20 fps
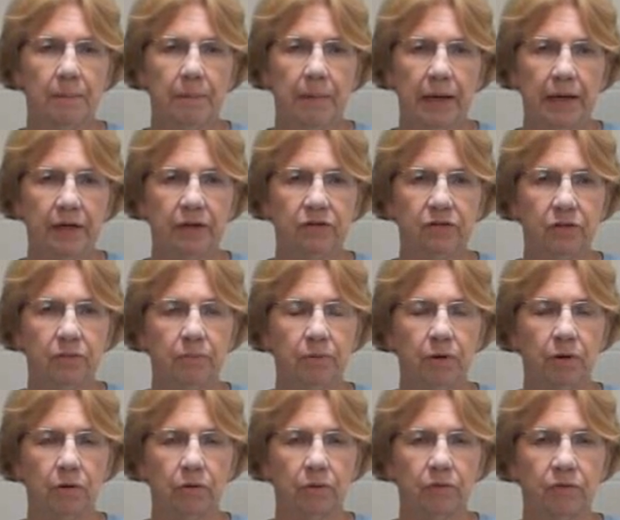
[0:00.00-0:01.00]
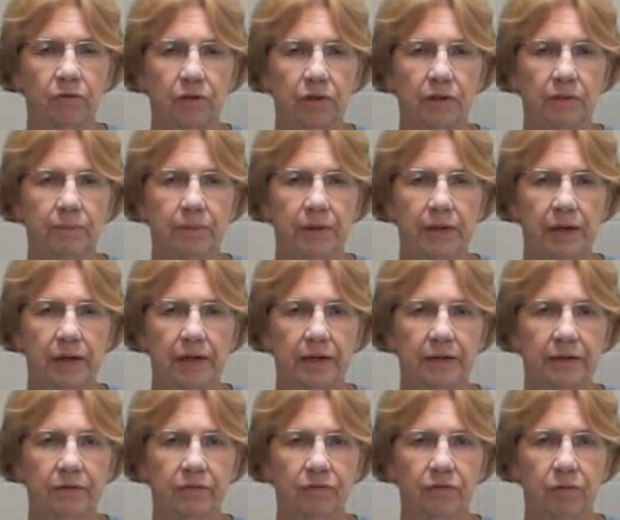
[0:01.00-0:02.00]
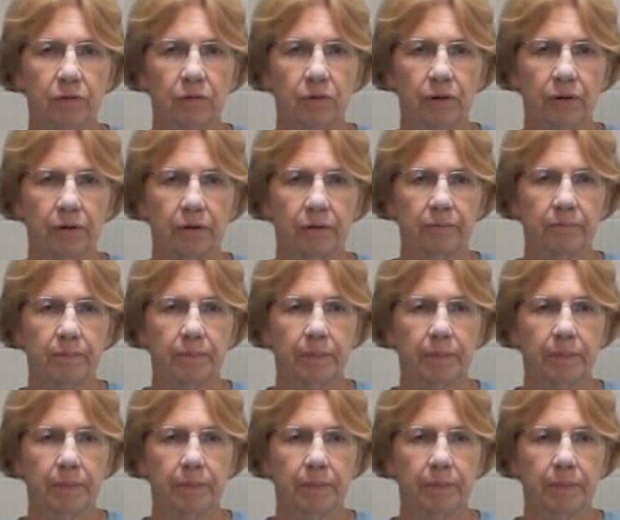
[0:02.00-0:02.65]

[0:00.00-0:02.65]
managed the program for EPA in Florida.